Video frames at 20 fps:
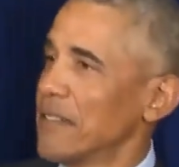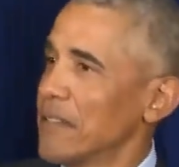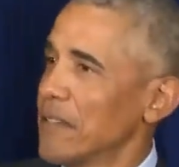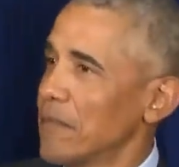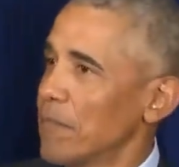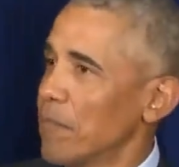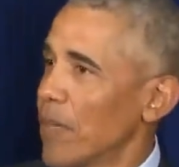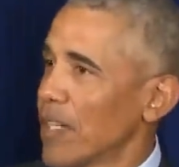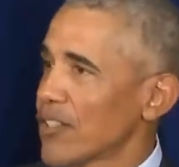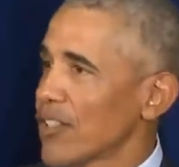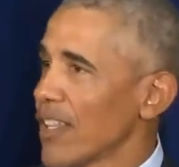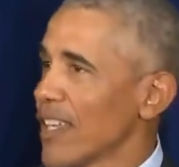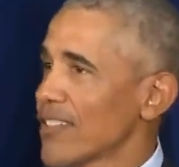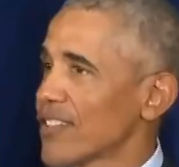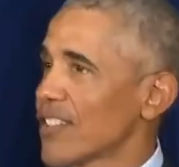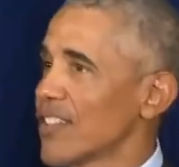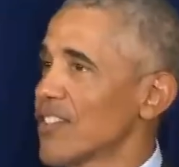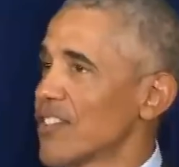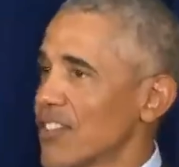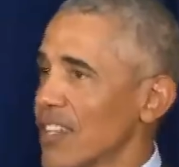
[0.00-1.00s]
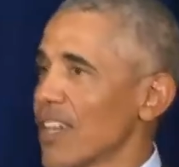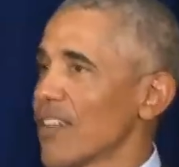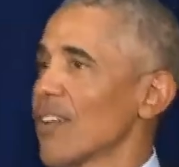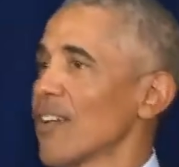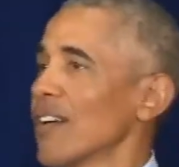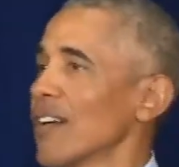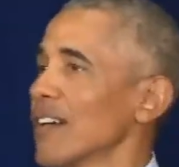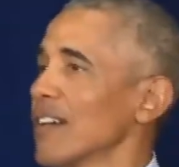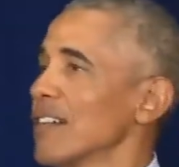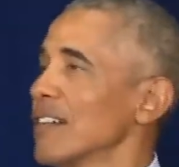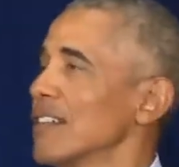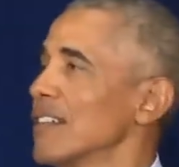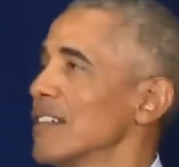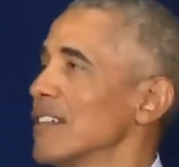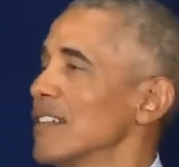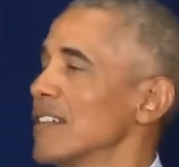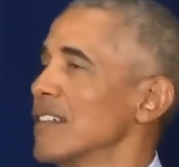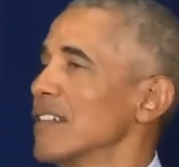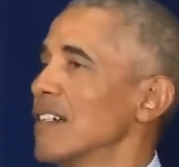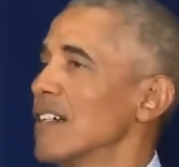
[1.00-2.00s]
much less consider,
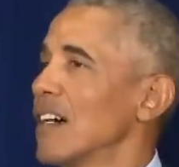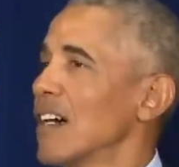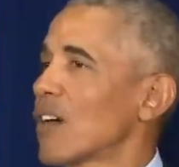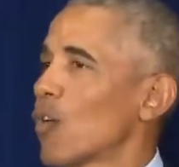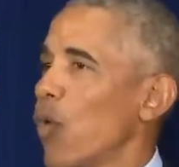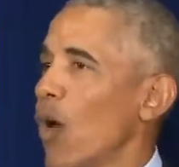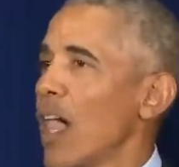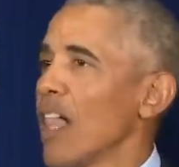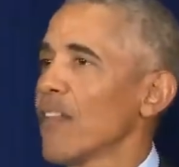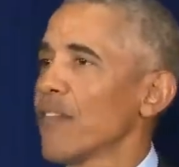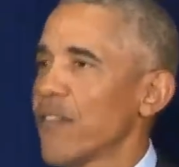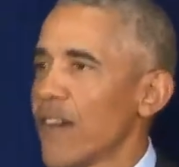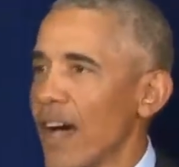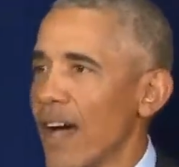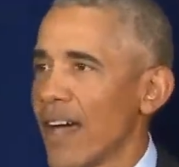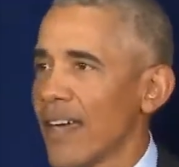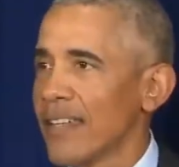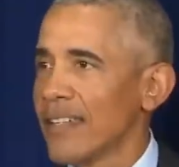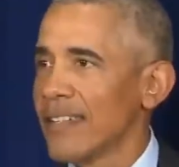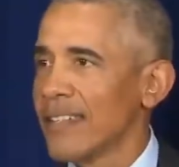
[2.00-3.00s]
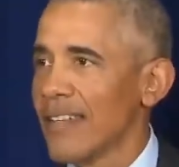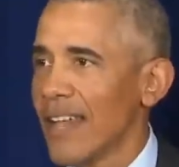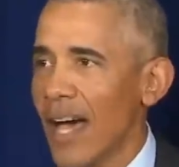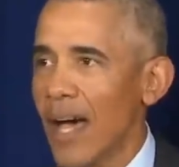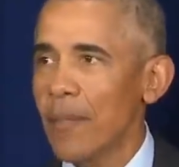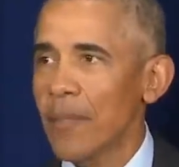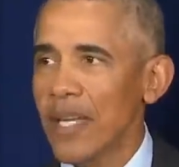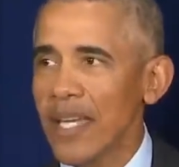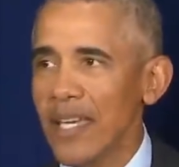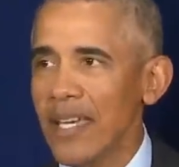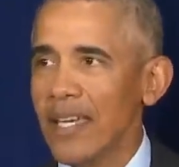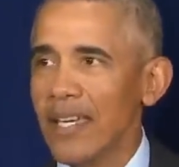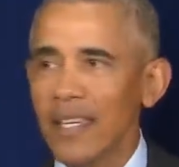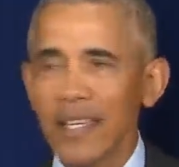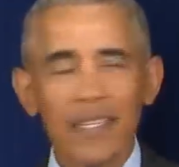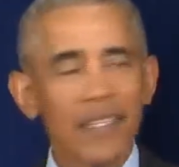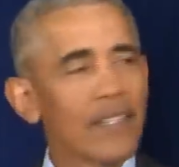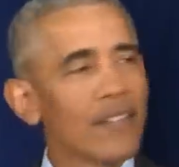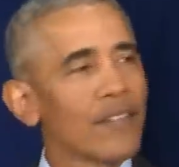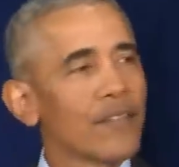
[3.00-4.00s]
a qualified nominee
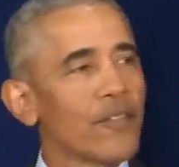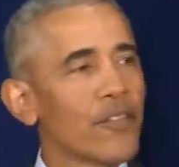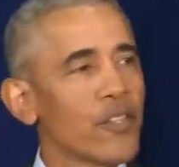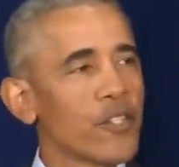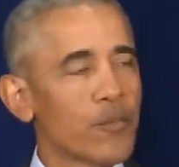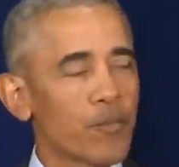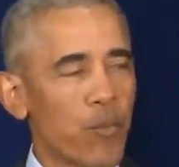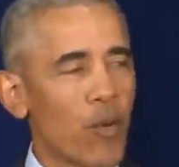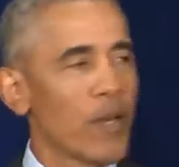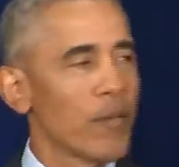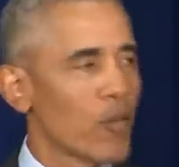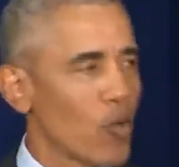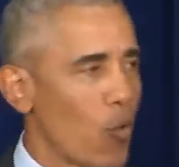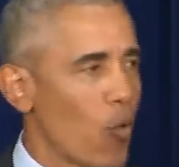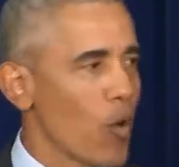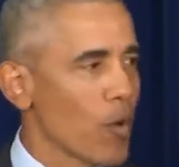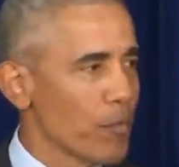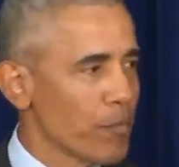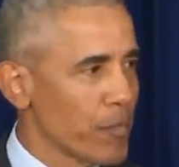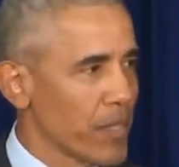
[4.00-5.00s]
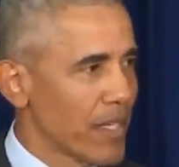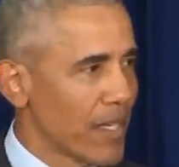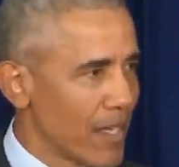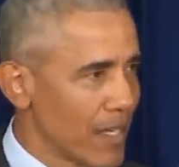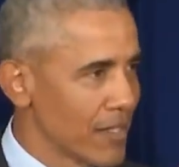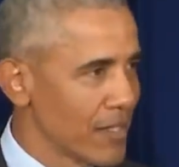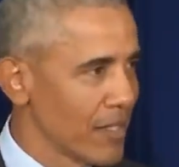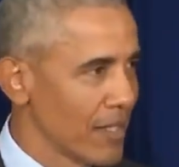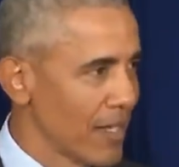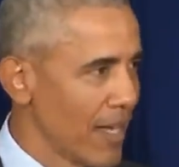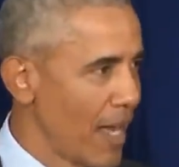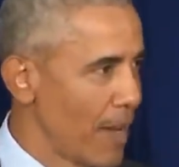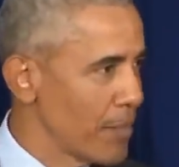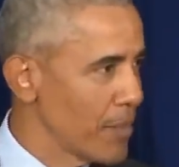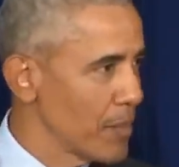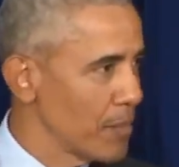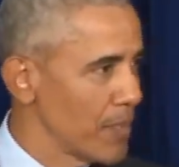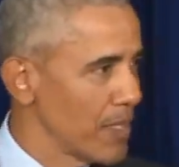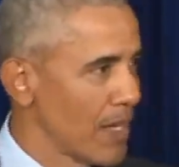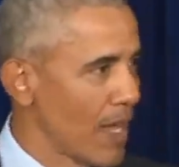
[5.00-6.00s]
for the Supreme Court because he happened
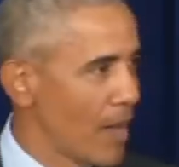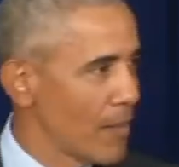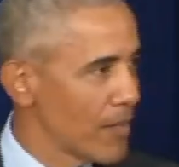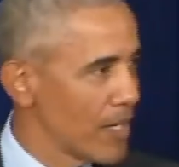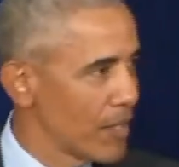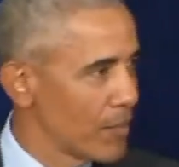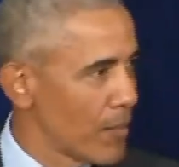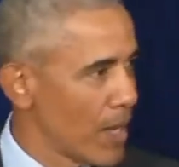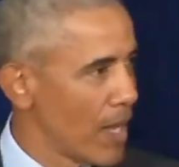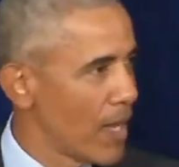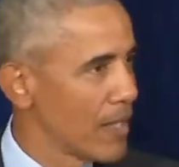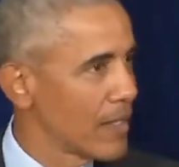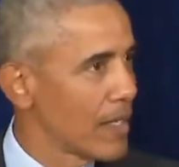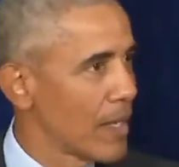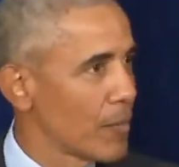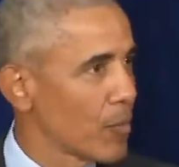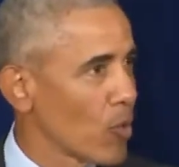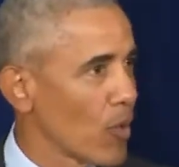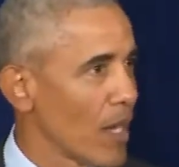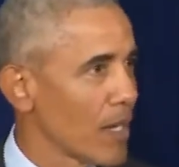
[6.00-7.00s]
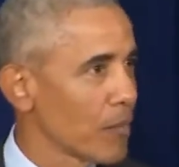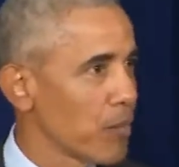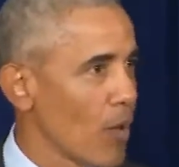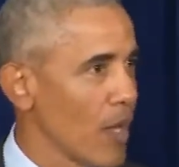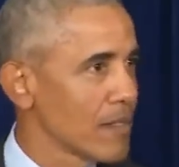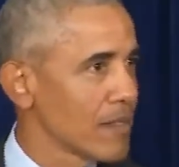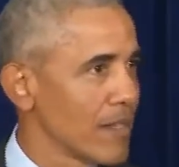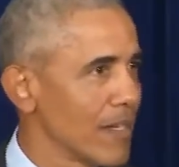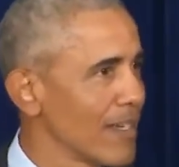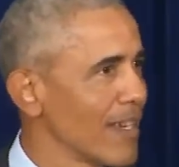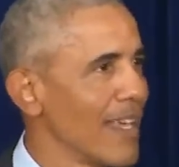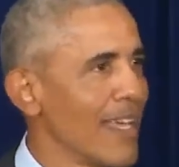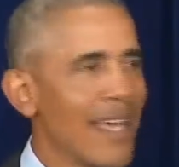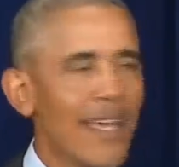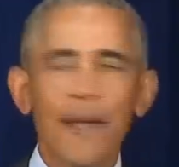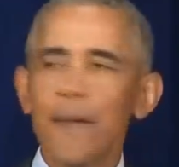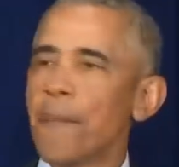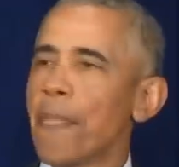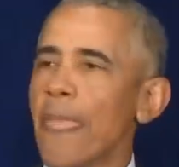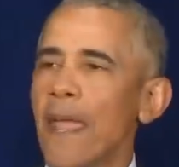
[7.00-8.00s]
to be nominated by a Democratic president.
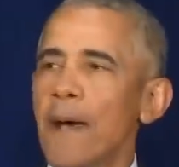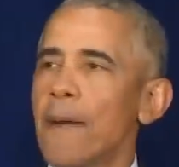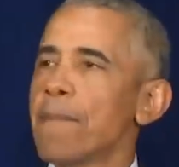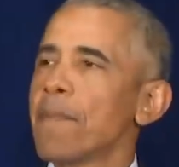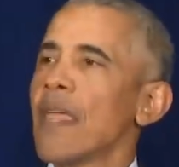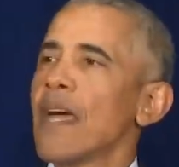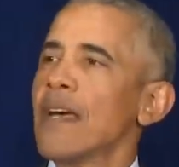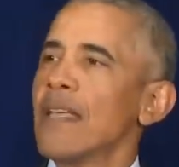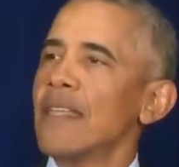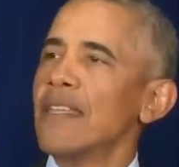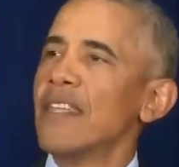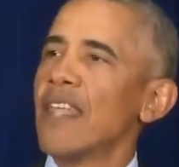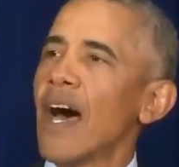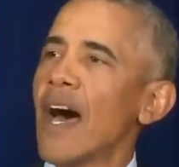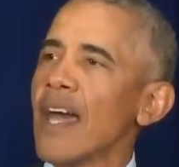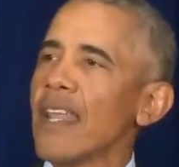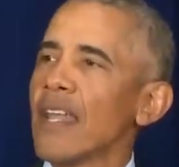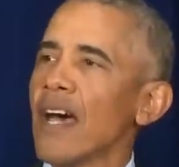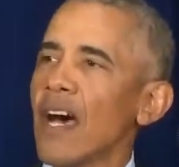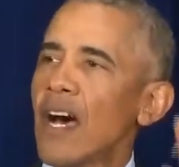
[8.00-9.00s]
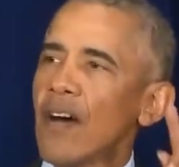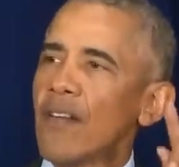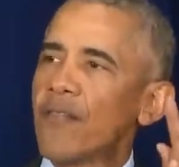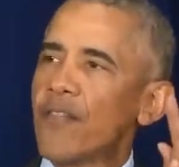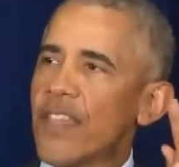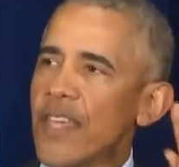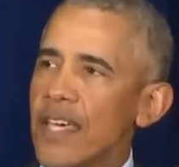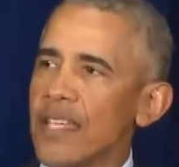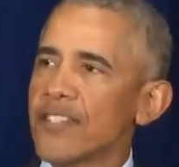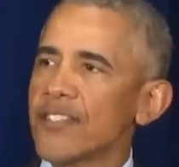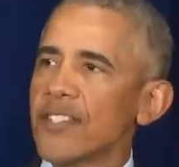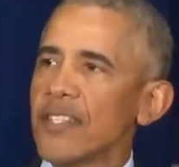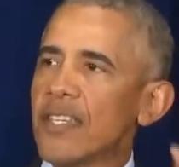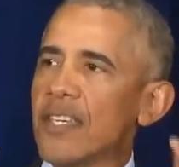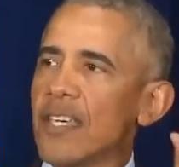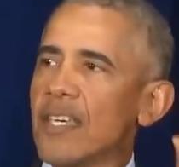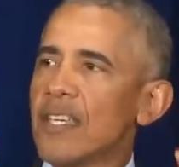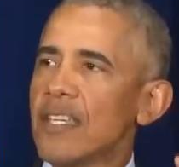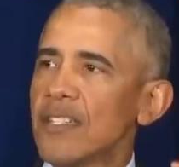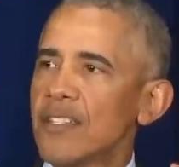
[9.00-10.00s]
None of this
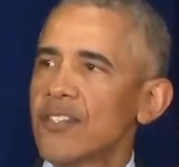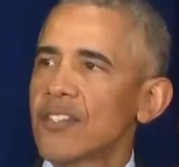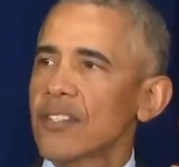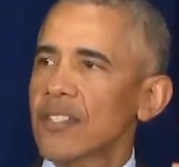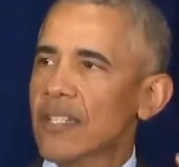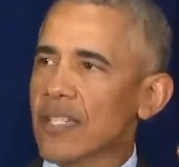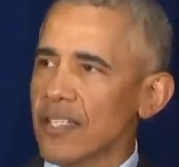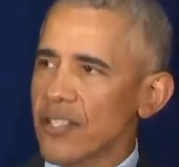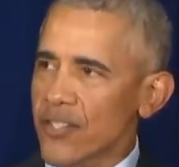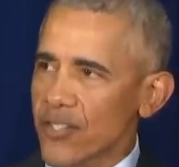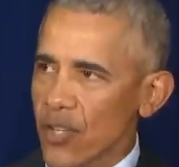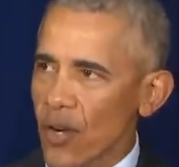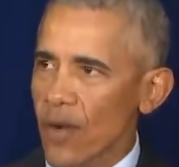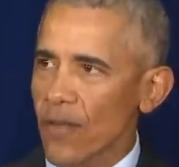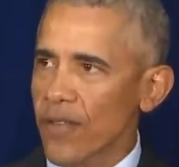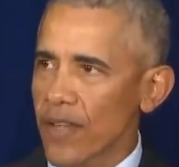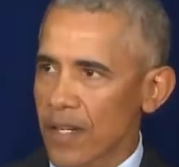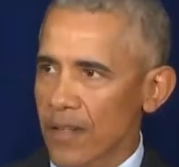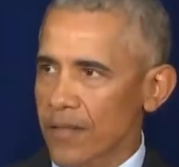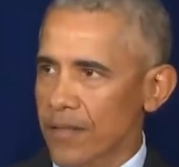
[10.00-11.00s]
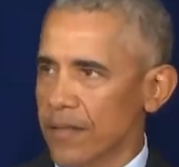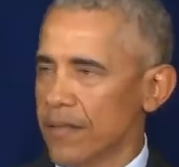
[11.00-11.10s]
is conservative.